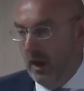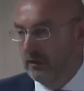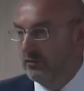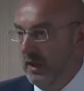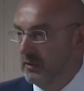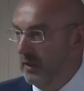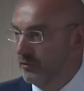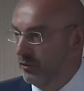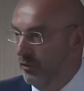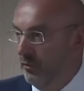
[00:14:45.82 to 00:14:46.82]
I take
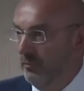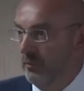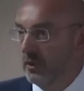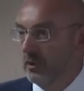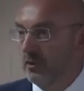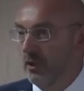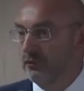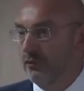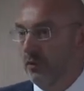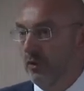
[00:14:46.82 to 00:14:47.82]
that term
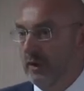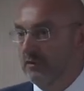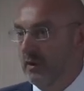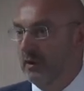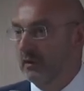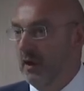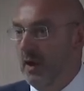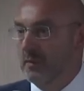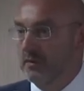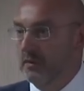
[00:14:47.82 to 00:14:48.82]
not for, let's say, the
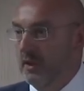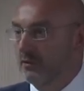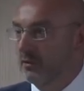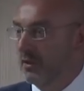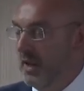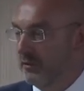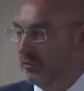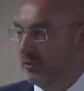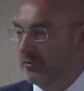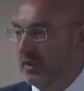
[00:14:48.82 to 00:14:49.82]
climate things or the
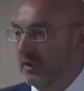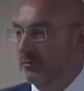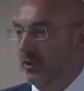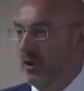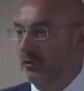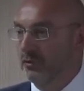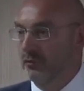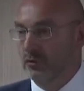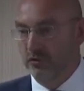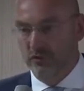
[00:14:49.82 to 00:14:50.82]
natural things, but also
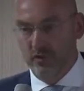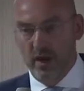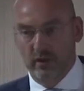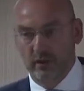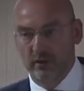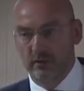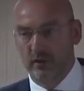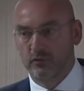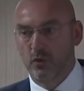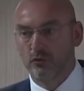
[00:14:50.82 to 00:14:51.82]
for society.
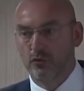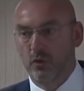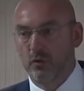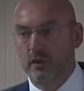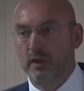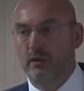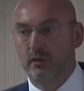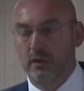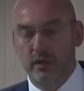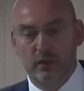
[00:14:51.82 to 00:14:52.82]
There's also an
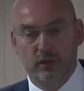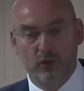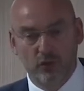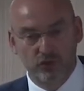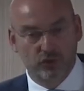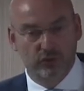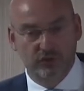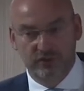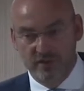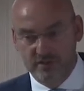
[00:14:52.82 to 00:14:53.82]
ecological
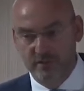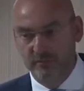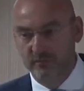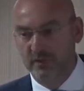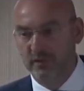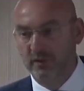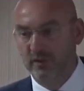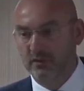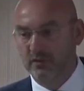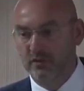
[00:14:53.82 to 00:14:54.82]
system.
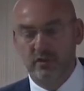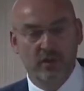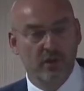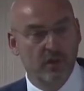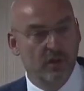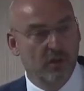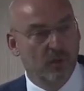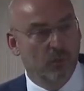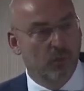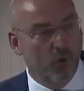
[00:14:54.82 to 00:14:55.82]
There is a
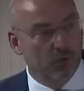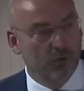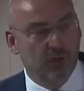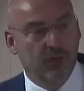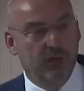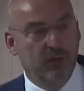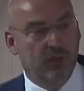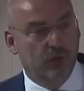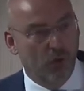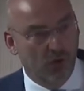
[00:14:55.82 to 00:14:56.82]
moral
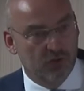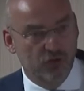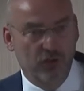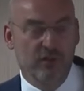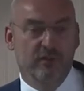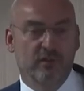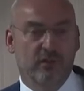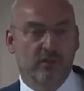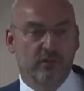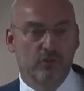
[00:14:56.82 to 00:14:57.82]
ecology
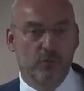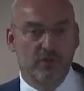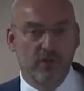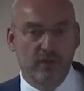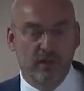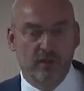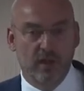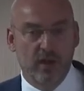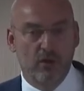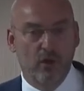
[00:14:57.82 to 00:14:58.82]
to be taken
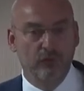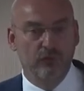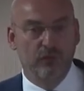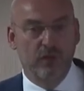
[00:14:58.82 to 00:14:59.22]
care of.